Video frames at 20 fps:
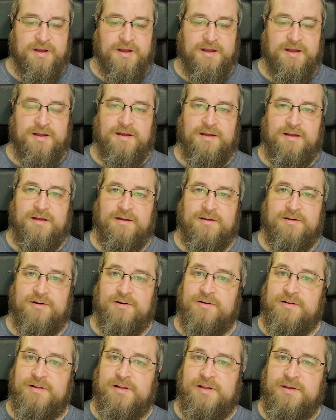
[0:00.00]

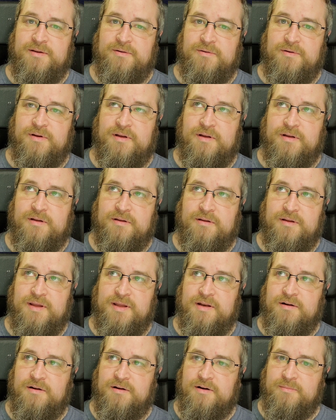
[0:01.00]
currently
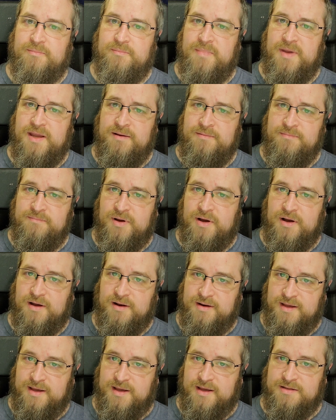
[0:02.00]
in our main
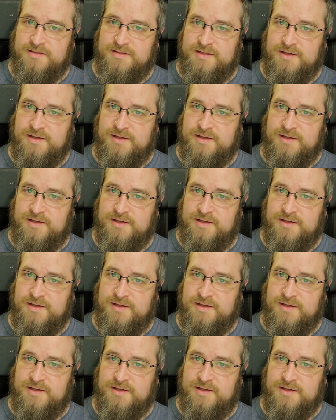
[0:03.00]
podcast,